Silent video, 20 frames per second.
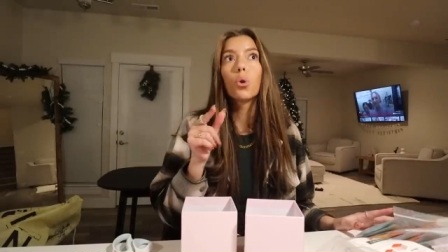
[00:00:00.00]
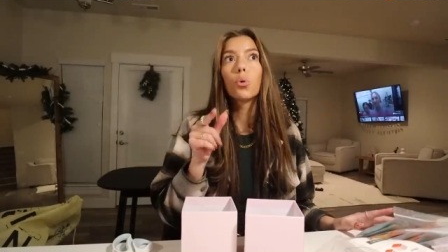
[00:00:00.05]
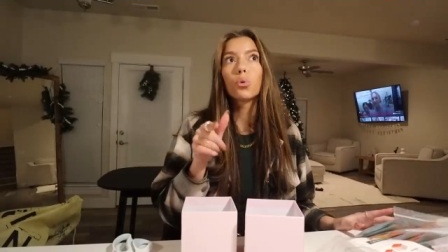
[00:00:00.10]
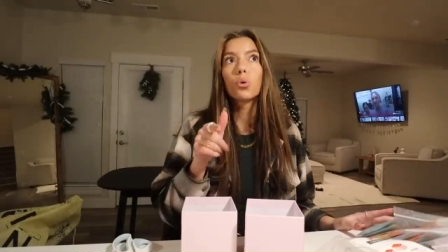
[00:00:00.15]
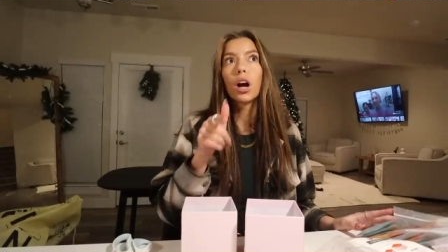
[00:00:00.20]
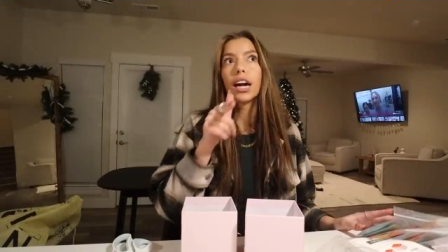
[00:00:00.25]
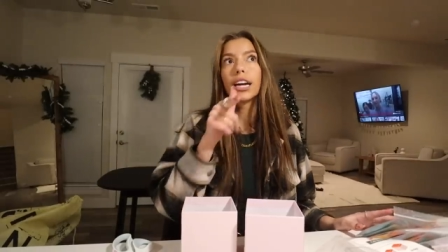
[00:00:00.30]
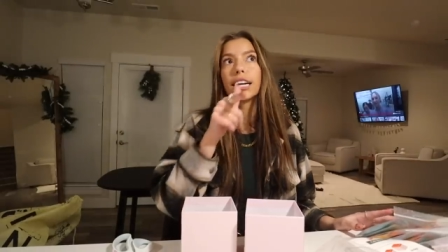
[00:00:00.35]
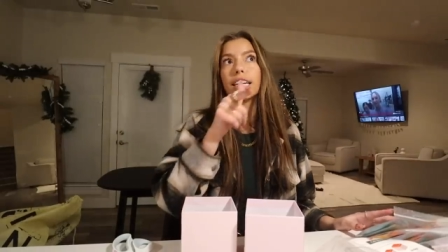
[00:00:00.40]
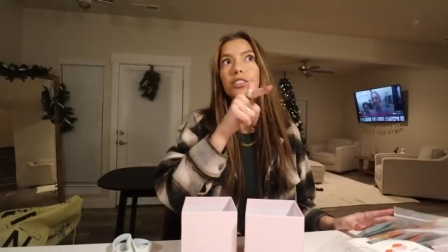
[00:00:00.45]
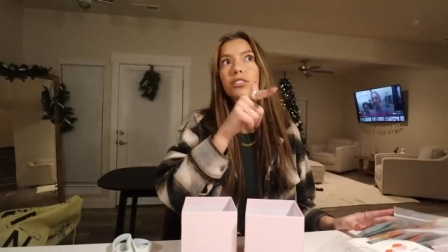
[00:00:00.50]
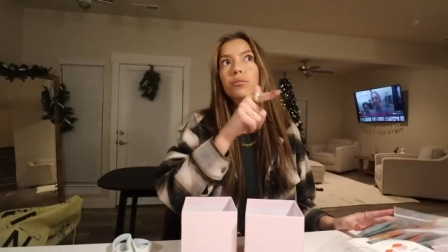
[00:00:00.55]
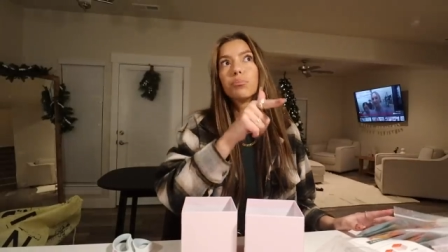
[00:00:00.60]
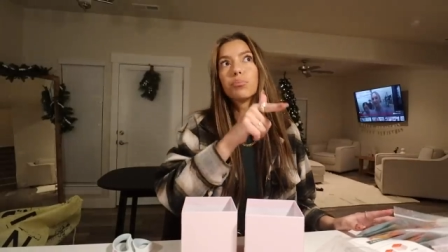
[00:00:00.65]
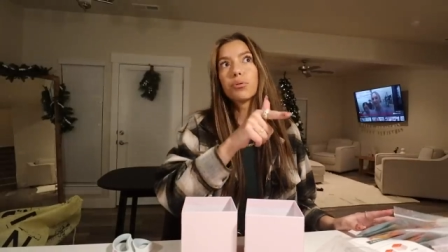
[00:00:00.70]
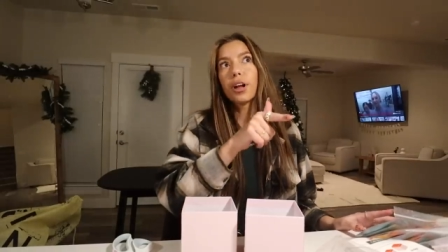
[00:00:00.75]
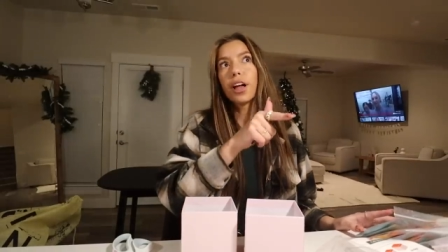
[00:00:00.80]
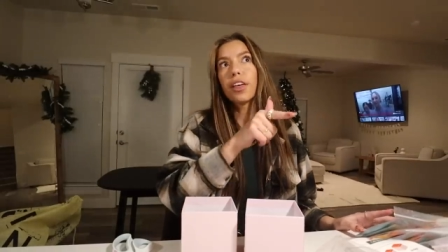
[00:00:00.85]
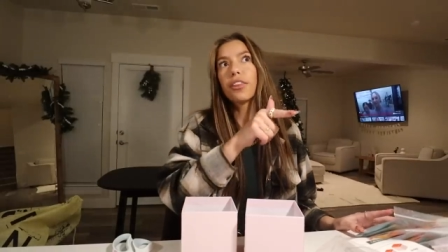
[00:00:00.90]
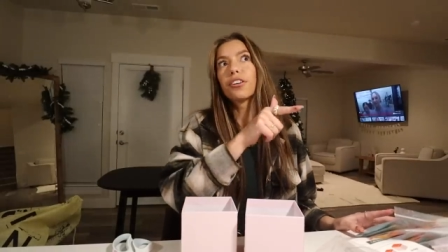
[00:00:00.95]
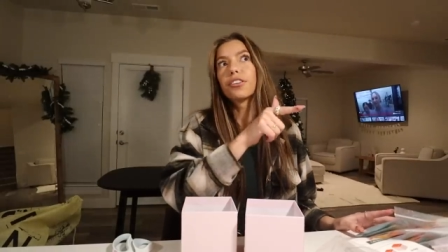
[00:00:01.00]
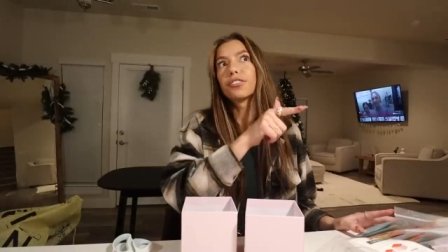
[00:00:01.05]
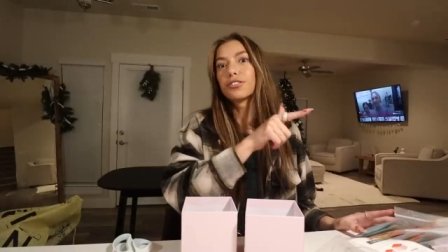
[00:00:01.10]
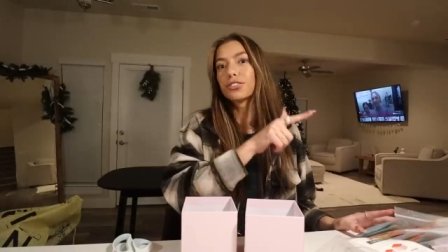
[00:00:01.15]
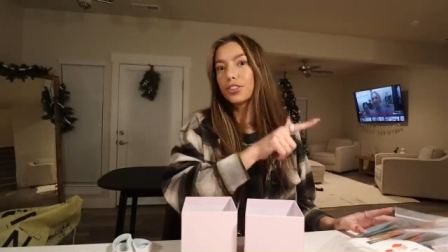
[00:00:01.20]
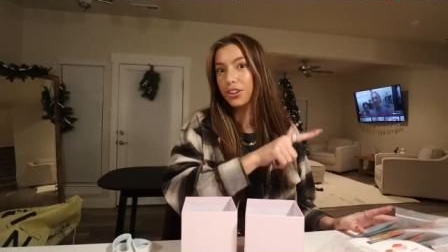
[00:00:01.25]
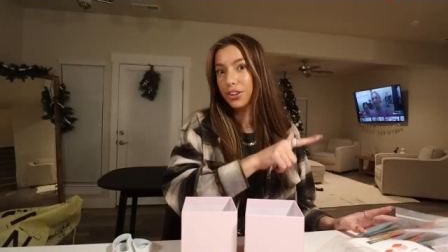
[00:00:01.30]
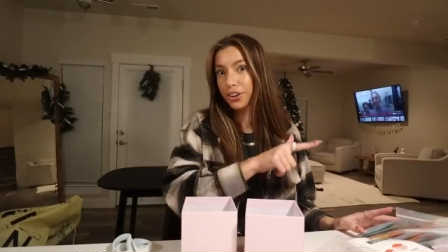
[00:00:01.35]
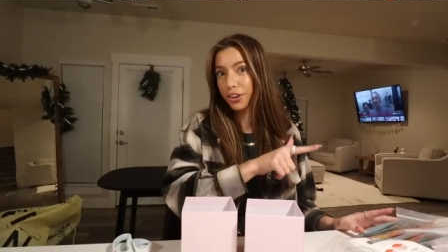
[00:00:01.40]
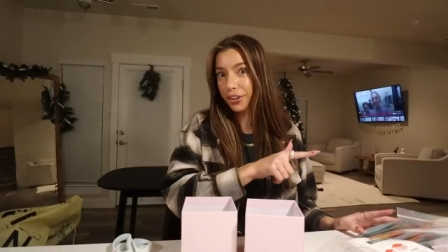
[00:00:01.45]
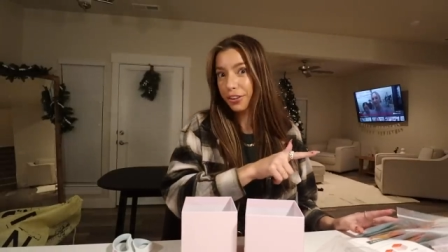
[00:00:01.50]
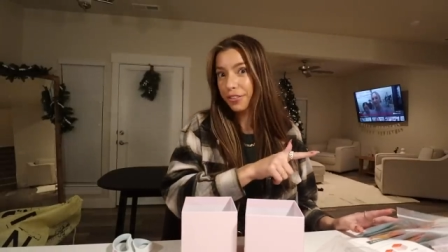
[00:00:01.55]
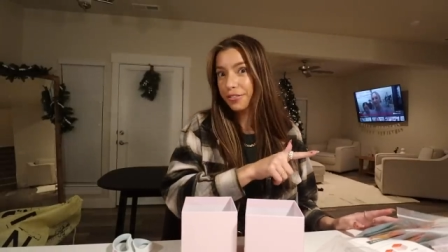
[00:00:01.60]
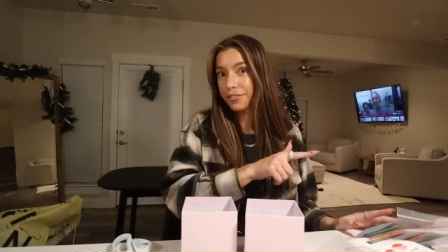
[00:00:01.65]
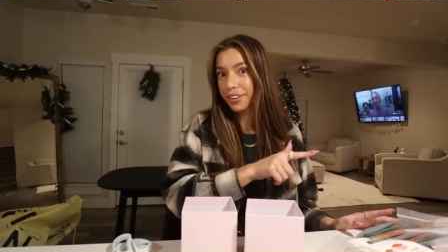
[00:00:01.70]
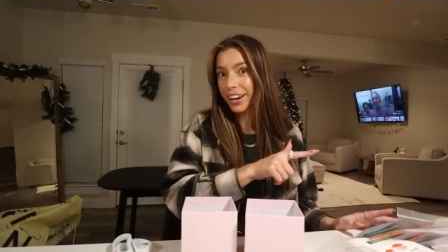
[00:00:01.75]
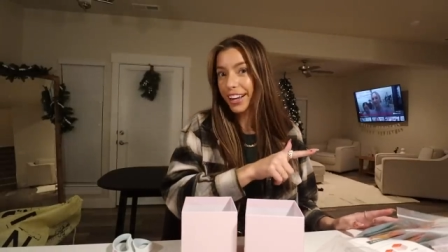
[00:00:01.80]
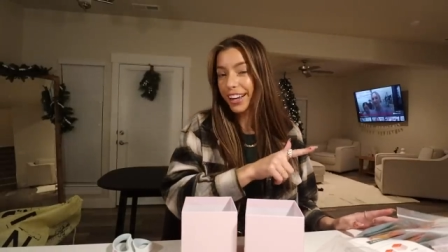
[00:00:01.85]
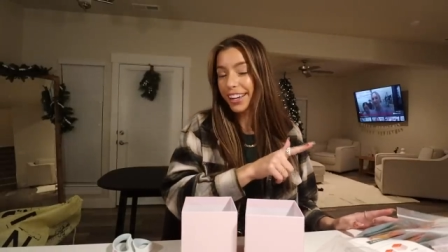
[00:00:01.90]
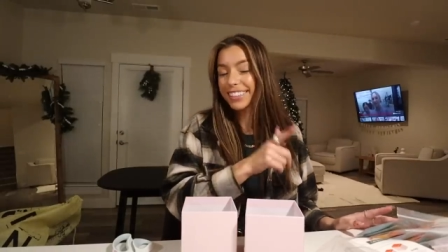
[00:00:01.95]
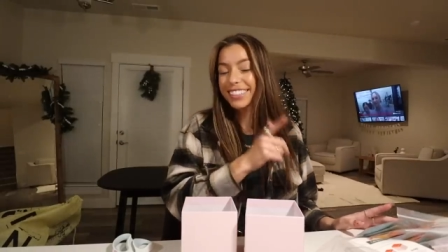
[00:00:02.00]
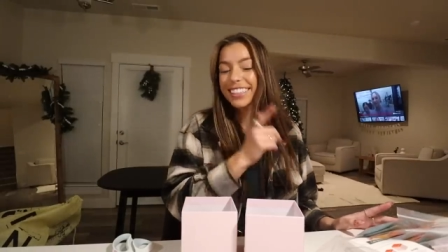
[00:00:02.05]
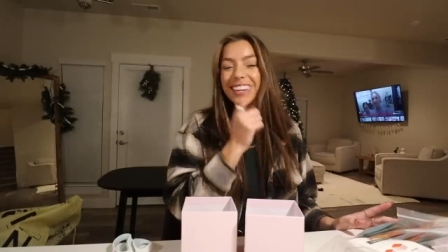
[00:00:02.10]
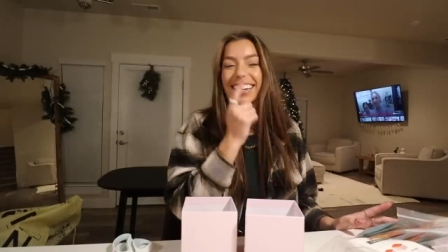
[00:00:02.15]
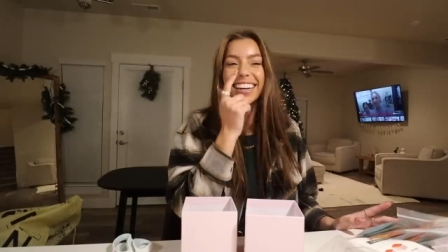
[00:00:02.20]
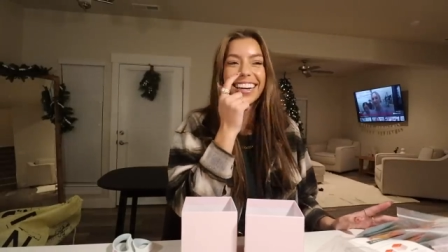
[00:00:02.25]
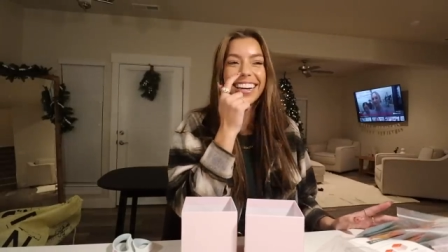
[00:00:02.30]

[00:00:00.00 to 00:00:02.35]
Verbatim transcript: Ronnie's brother's girlfriend.